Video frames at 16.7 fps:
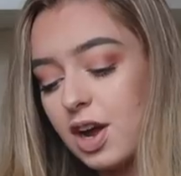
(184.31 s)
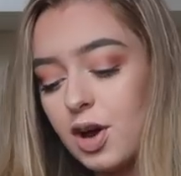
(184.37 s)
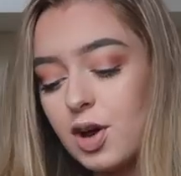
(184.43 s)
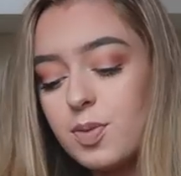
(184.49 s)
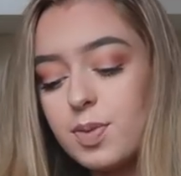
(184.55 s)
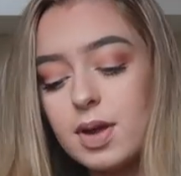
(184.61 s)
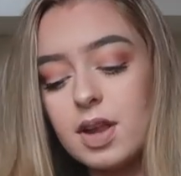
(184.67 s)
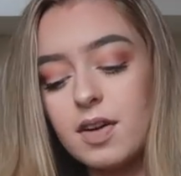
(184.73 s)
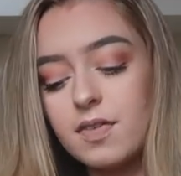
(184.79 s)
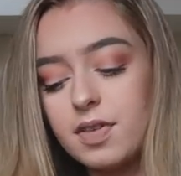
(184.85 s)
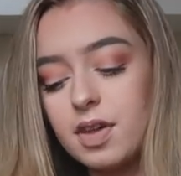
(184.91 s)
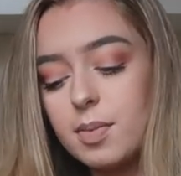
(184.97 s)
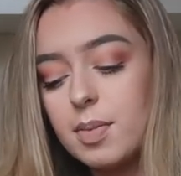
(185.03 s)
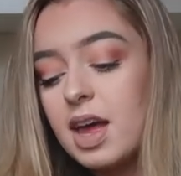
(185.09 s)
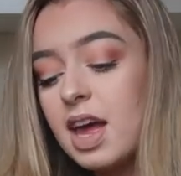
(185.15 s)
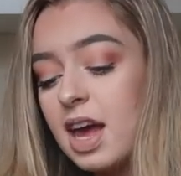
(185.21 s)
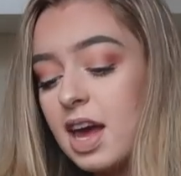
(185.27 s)
I hope you love
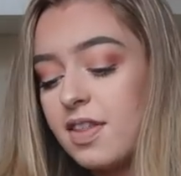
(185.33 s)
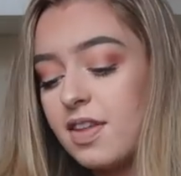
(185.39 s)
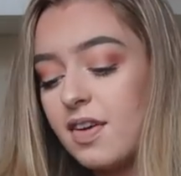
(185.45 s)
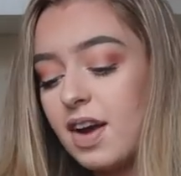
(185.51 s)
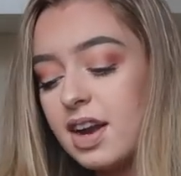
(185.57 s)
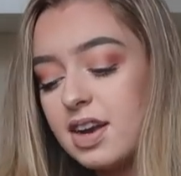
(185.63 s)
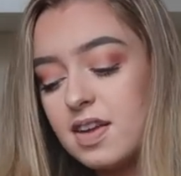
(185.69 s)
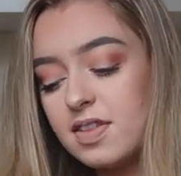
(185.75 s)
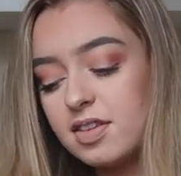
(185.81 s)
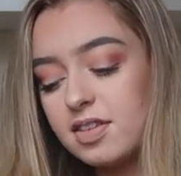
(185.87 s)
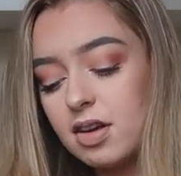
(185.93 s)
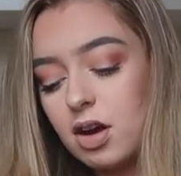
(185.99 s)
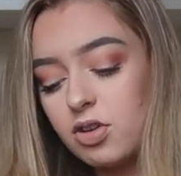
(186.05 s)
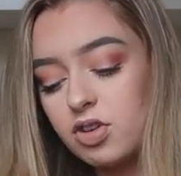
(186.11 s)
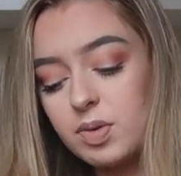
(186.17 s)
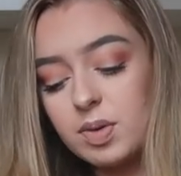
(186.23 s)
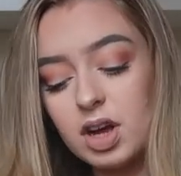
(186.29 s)
them. If there are any other
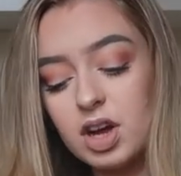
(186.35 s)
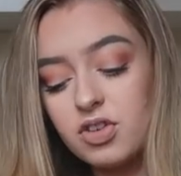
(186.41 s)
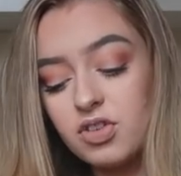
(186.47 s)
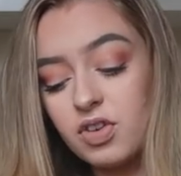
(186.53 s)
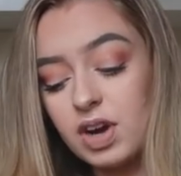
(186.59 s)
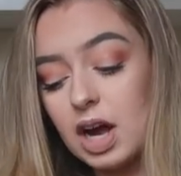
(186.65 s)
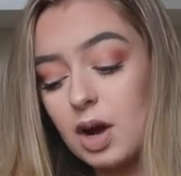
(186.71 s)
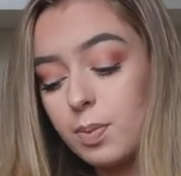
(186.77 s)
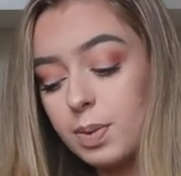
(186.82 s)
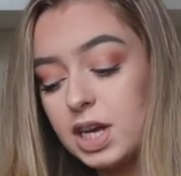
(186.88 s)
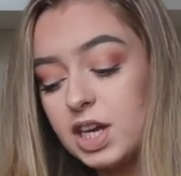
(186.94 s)
styles you would like to try out,